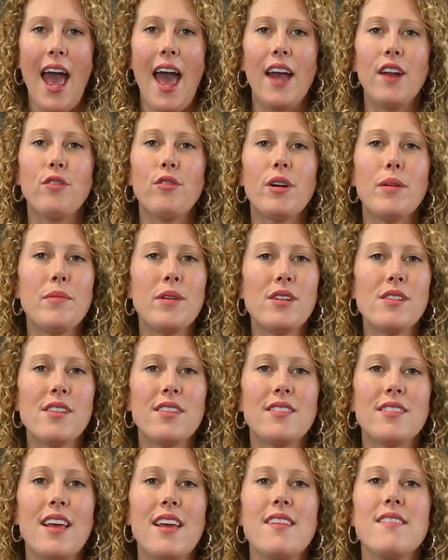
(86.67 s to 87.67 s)
and
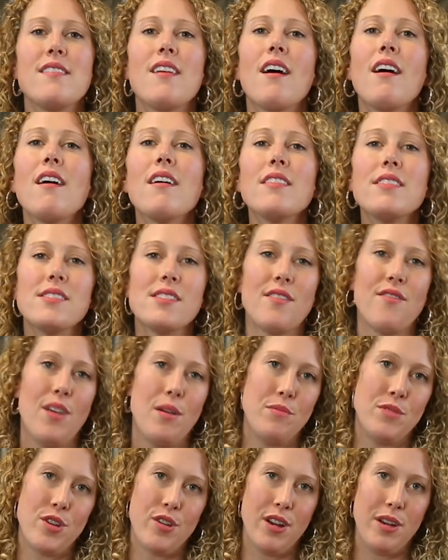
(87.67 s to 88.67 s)
criminals send tons of
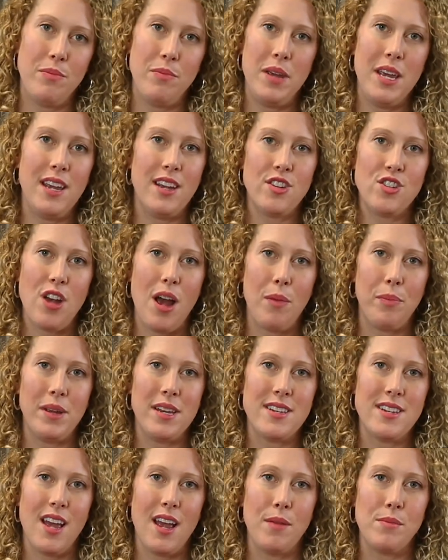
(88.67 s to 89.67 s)
them during peak
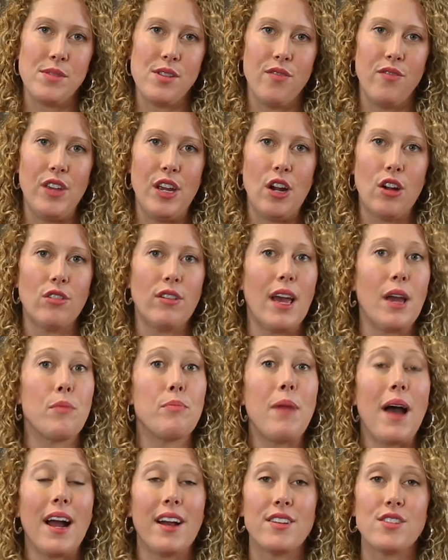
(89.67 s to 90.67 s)
shopping times of year,
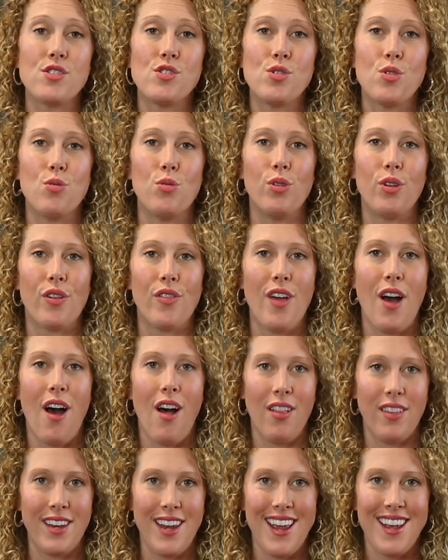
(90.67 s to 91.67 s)
like back to school or the
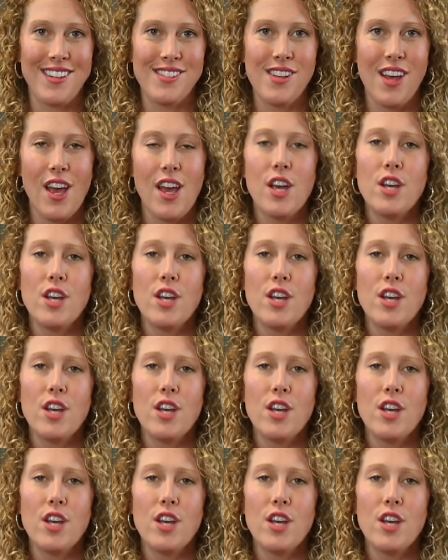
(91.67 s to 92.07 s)
holidays.